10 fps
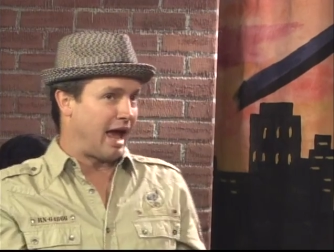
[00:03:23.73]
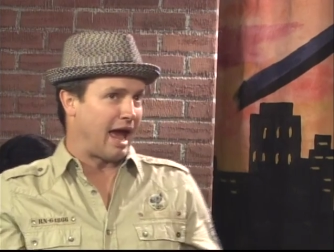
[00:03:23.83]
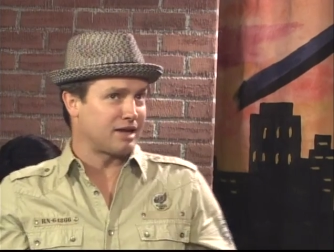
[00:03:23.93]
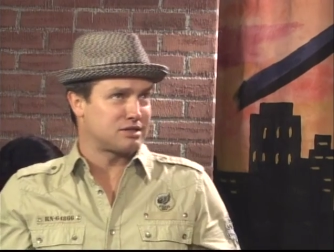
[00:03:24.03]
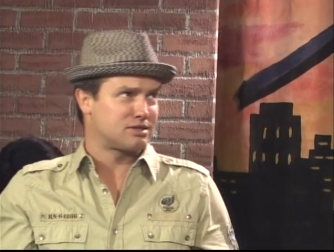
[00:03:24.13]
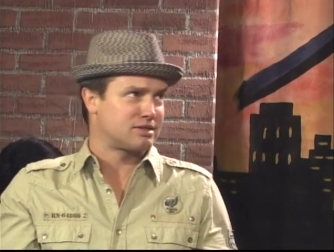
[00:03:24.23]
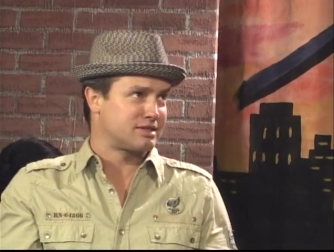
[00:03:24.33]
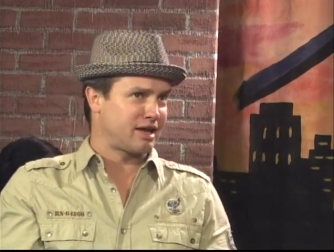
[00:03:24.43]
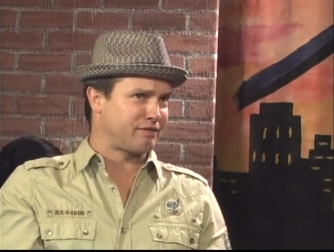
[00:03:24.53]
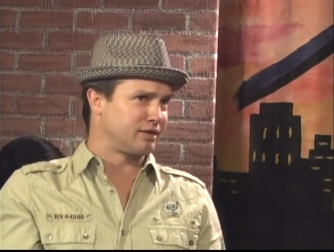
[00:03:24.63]
at
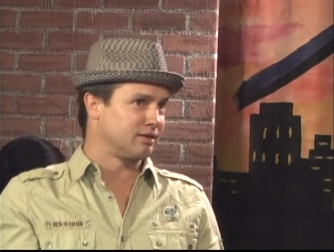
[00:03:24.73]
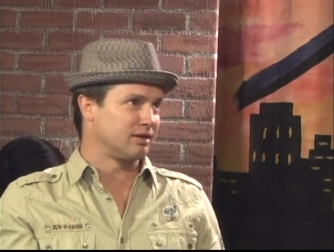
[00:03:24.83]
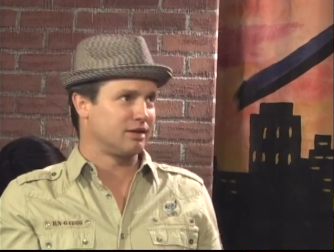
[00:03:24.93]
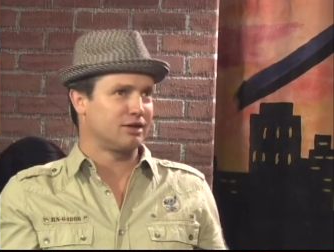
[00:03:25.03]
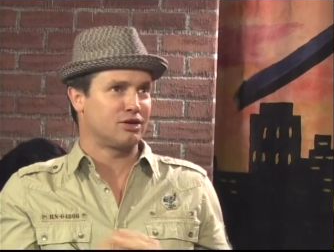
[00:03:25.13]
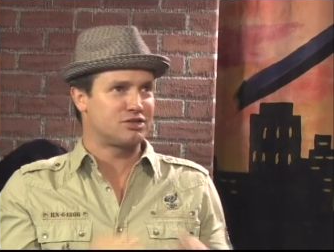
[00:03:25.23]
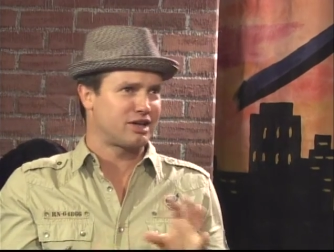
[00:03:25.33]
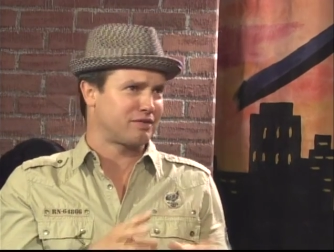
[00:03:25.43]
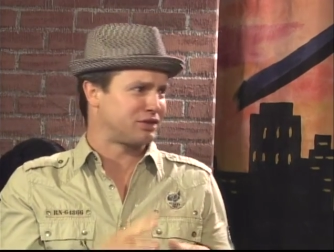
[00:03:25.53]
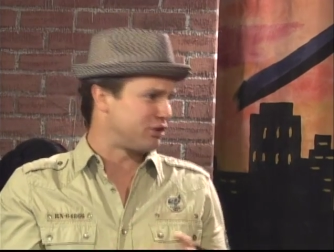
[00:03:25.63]
seven
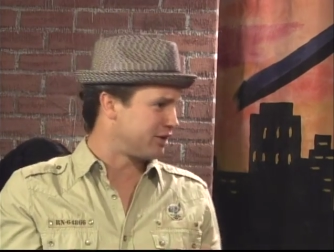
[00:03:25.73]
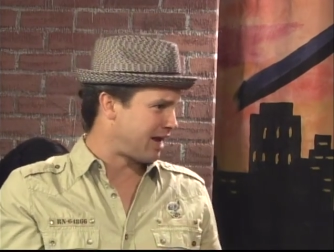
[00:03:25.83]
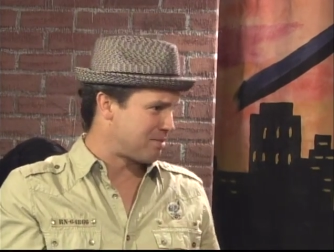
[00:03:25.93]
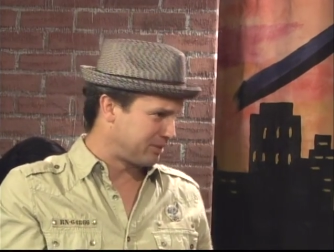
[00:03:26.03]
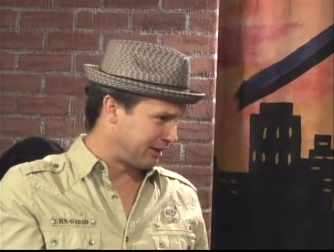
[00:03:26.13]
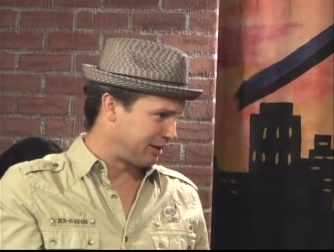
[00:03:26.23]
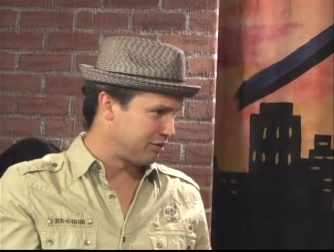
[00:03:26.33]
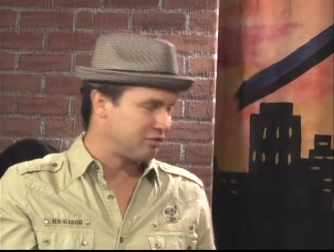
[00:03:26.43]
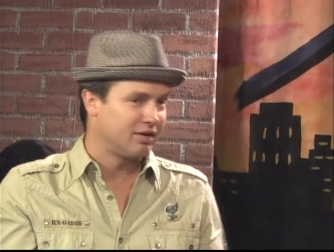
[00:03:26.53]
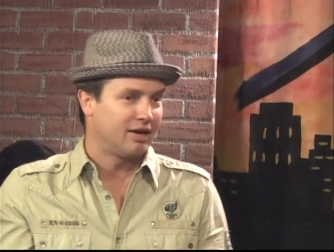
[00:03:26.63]
seven thirty, I
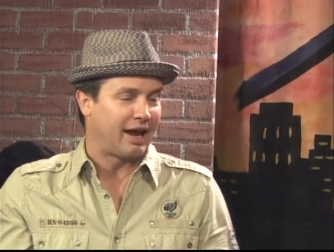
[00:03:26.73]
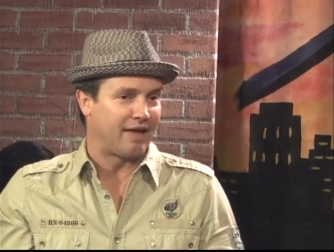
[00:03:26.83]
believe, mm -hmm.